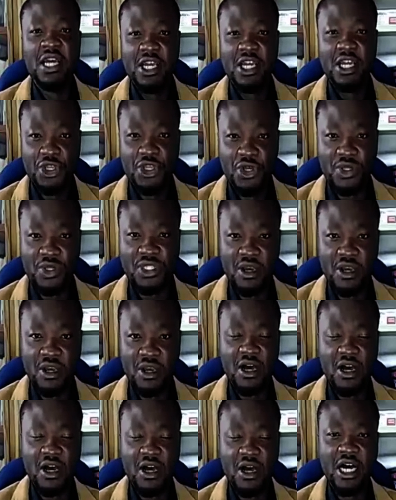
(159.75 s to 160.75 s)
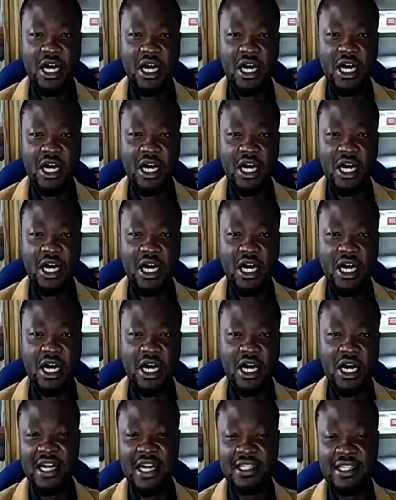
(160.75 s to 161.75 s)
using the use of
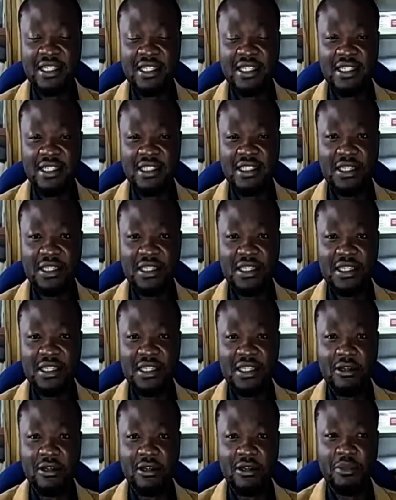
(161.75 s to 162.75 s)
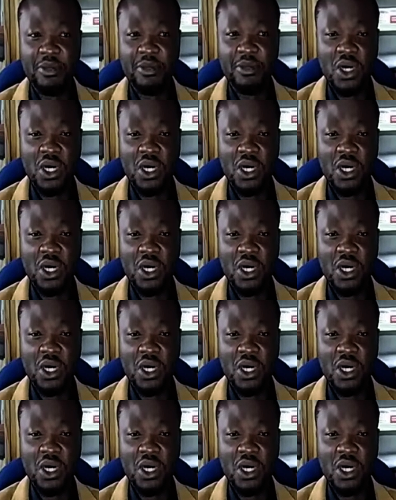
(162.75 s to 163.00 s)
sanitizers a little bit more